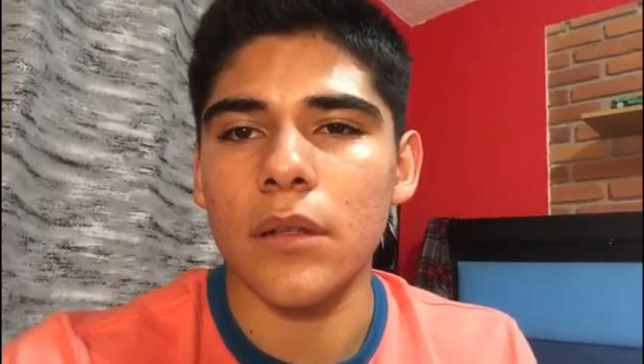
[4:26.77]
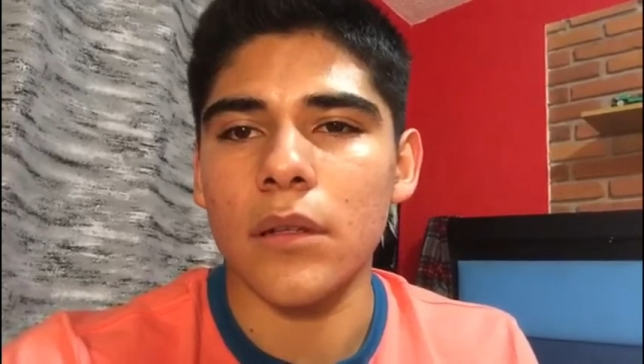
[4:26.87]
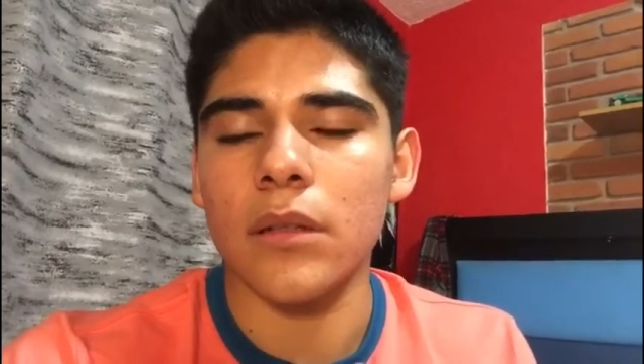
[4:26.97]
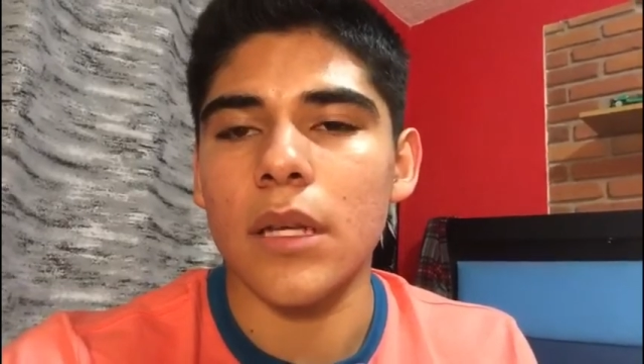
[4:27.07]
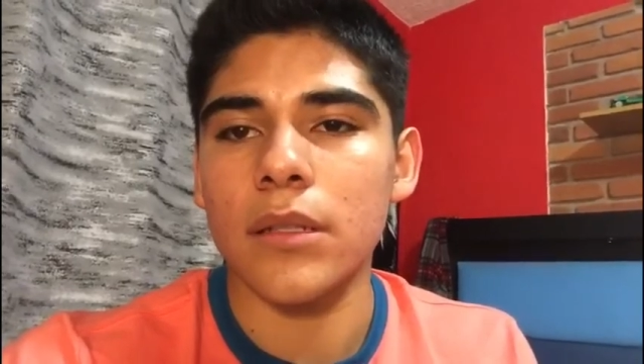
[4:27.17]

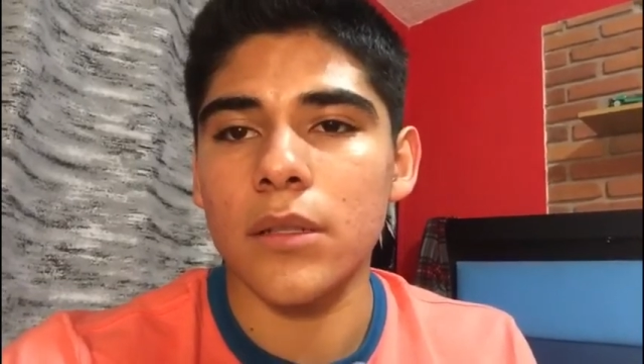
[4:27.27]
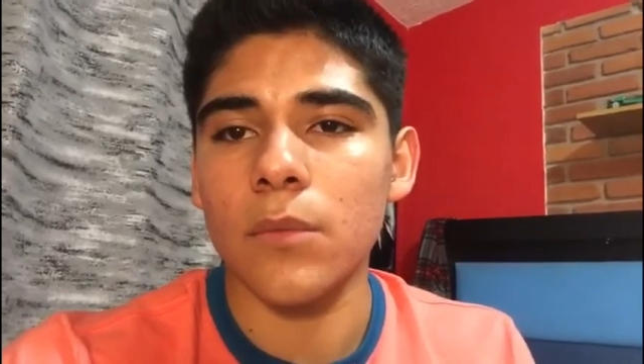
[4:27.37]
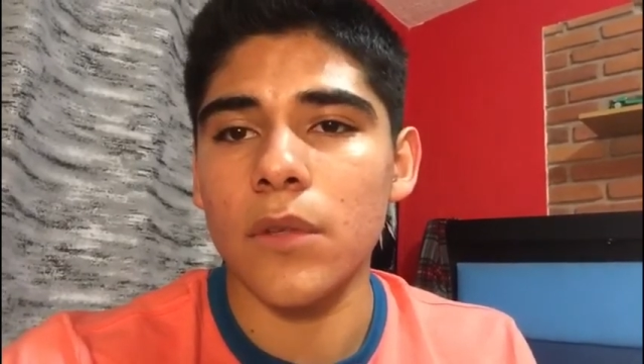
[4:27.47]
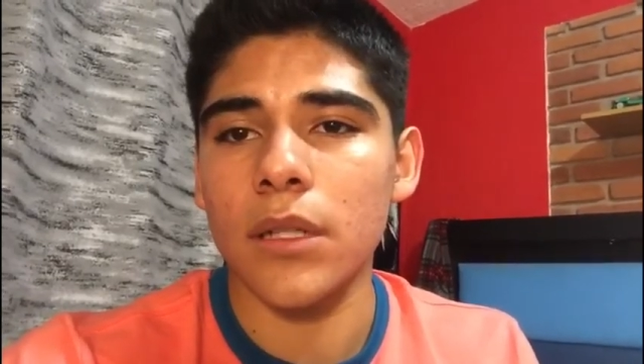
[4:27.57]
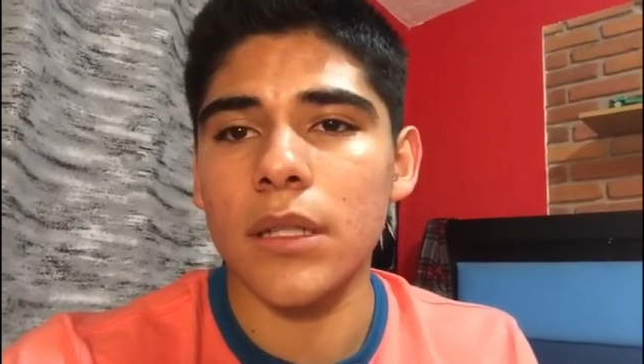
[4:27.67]
that
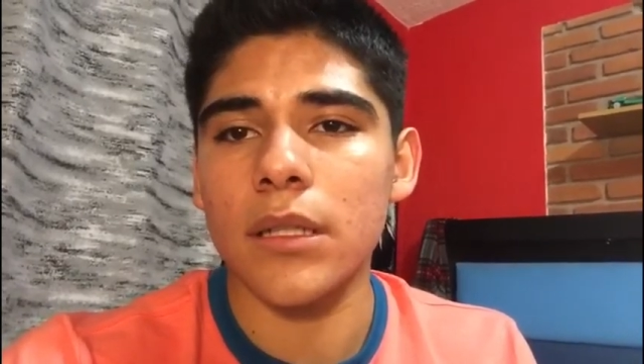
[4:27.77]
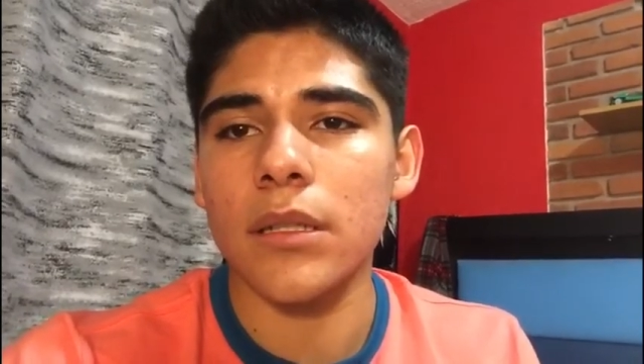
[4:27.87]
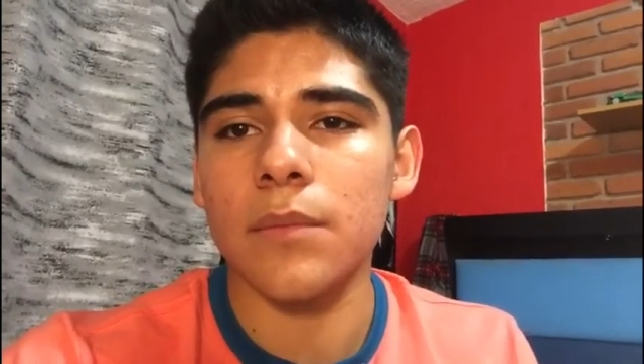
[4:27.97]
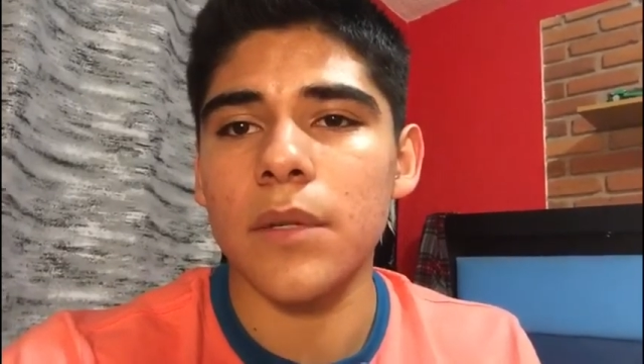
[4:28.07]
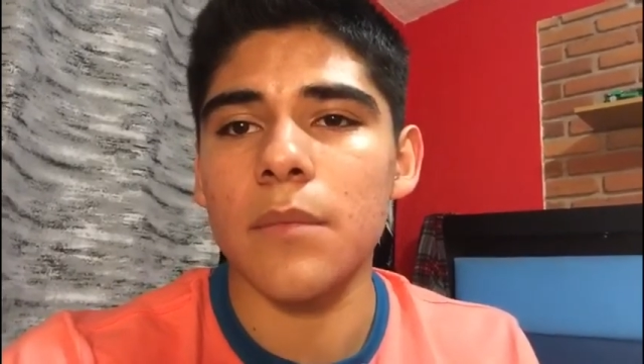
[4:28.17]
someone
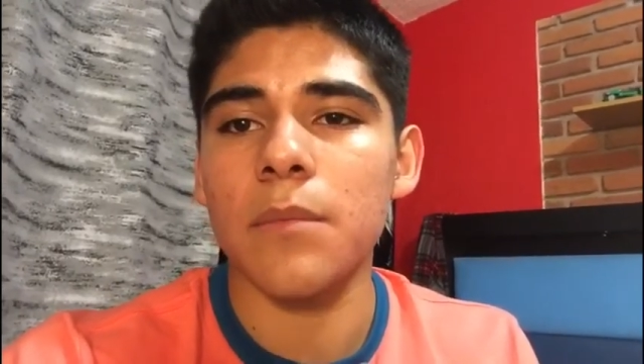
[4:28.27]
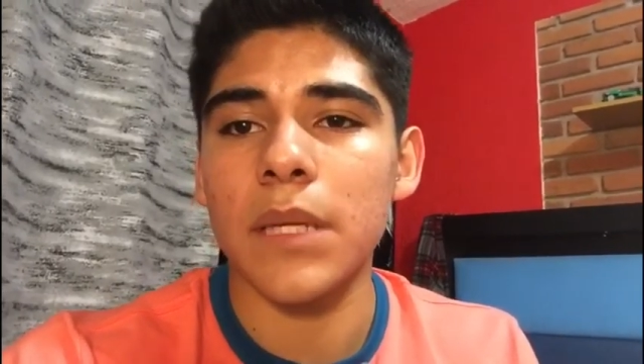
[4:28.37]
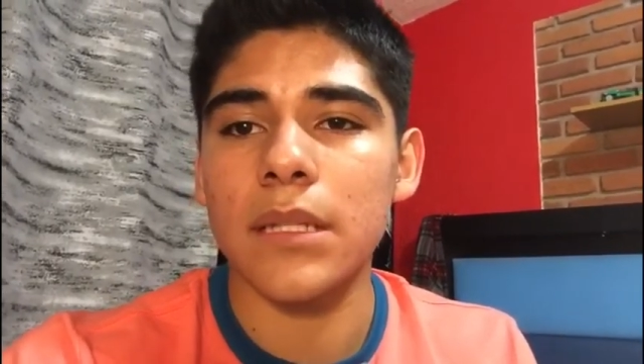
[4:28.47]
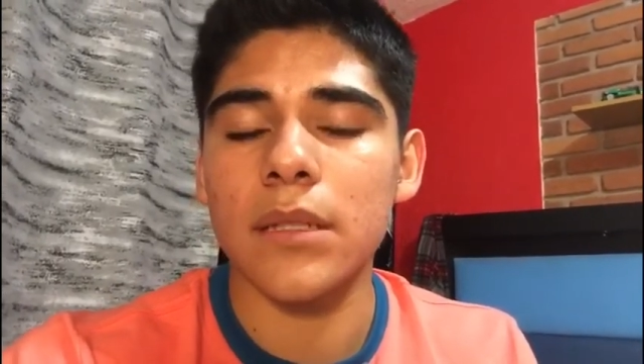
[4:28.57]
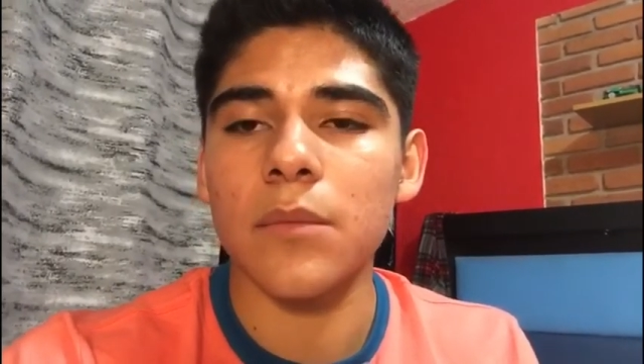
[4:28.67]
is being
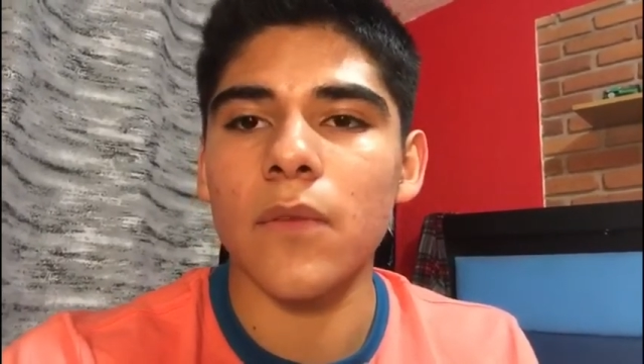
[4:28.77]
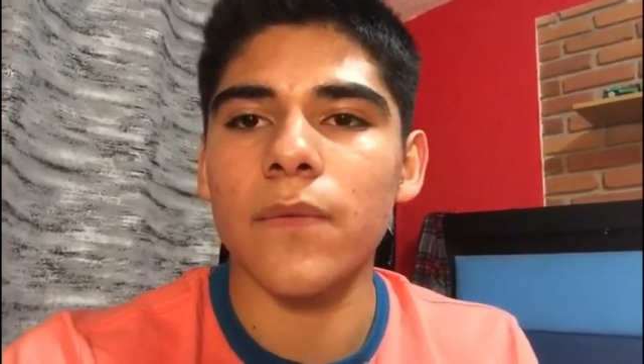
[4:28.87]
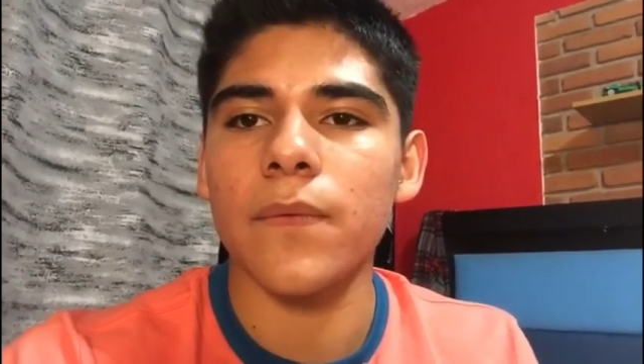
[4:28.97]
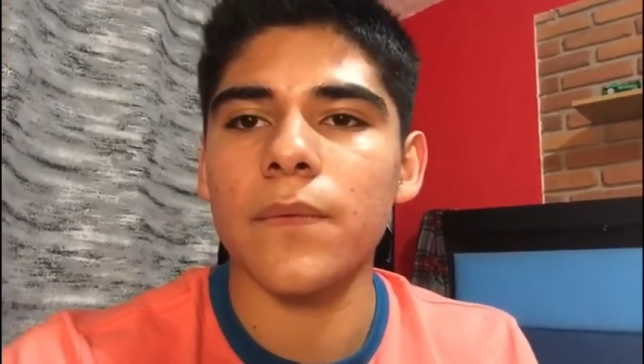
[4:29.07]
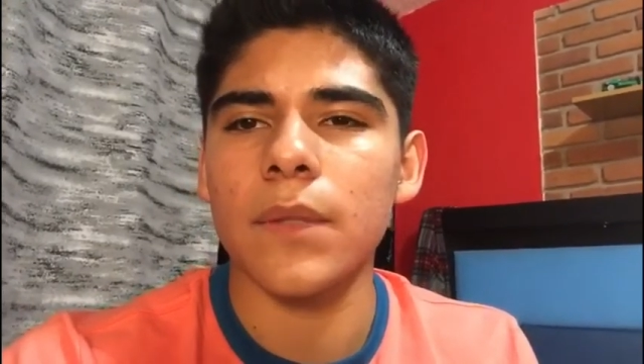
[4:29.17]
victim of
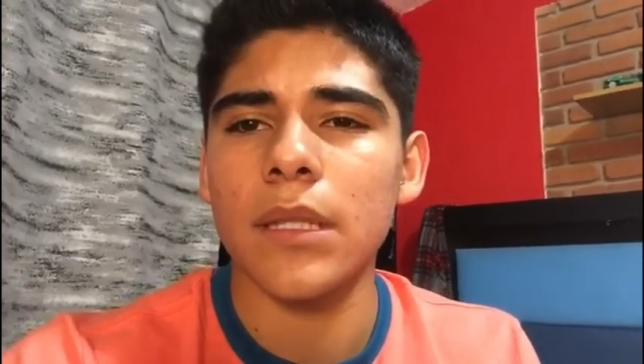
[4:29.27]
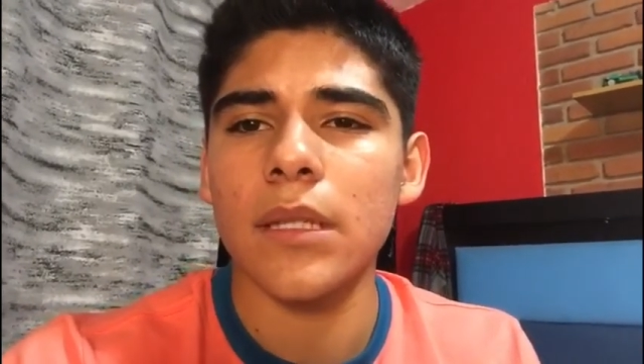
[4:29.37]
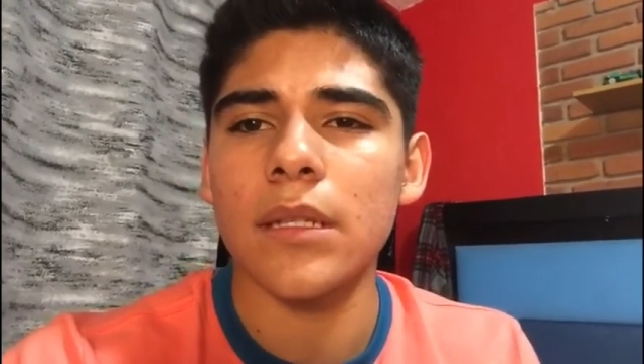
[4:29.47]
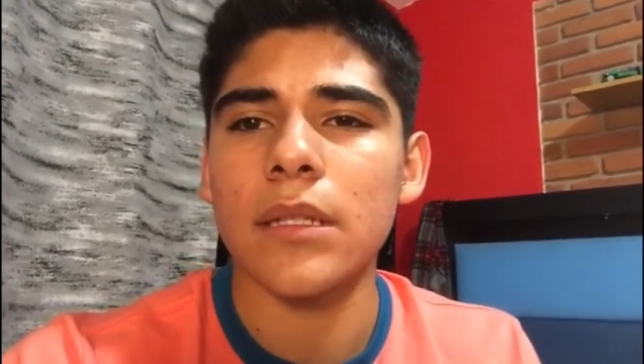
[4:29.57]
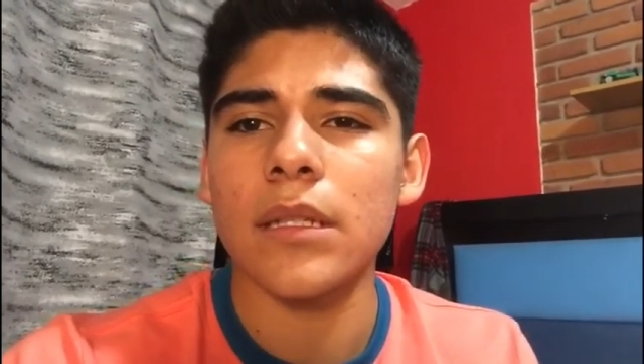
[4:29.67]

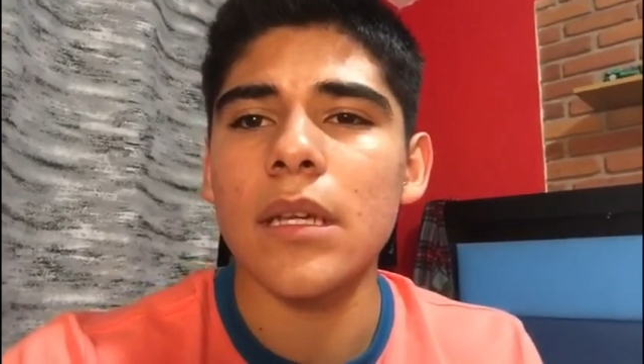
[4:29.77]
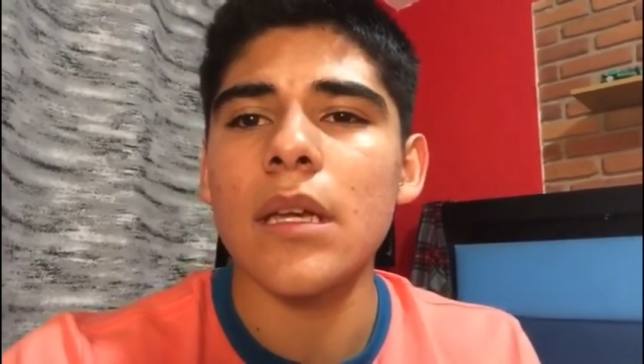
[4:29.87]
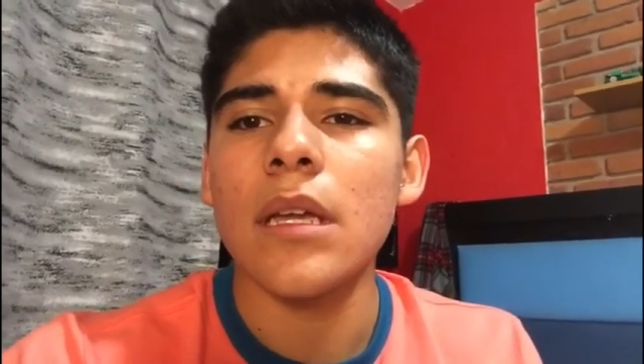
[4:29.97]
this